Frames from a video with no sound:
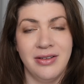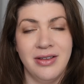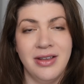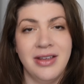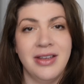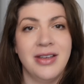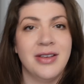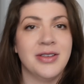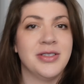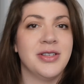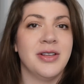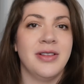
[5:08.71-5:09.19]

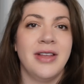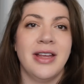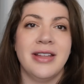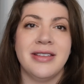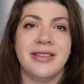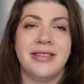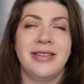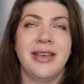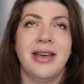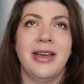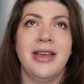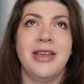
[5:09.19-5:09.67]
So
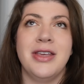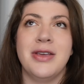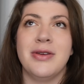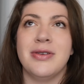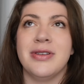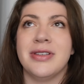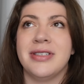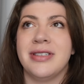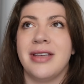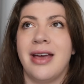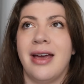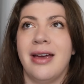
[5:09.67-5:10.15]
let's say you
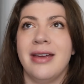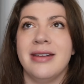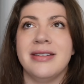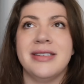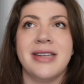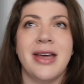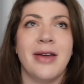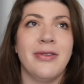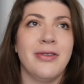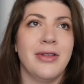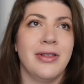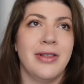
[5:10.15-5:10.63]
decide
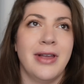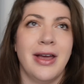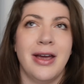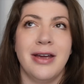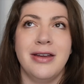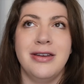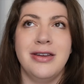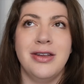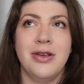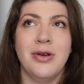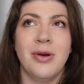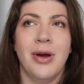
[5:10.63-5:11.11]
down the
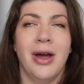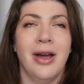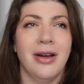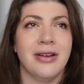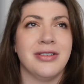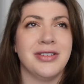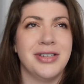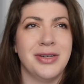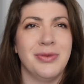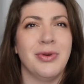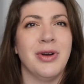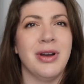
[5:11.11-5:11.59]
line you
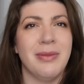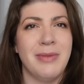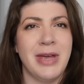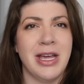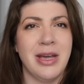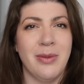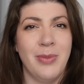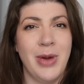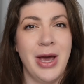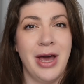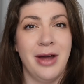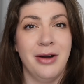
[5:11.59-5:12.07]
actually want to
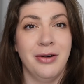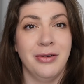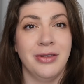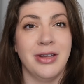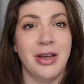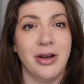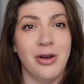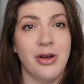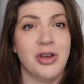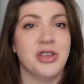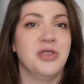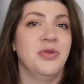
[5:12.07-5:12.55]
make a pattern
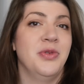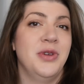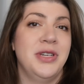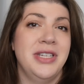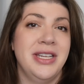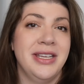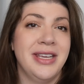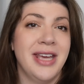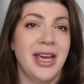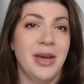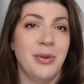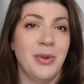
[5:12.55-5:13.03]
that calls for
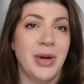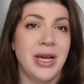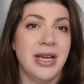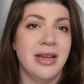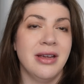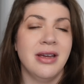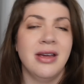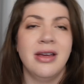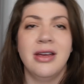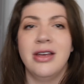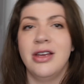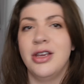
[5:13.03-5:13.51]
DK
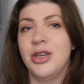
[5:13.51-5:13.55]
weight.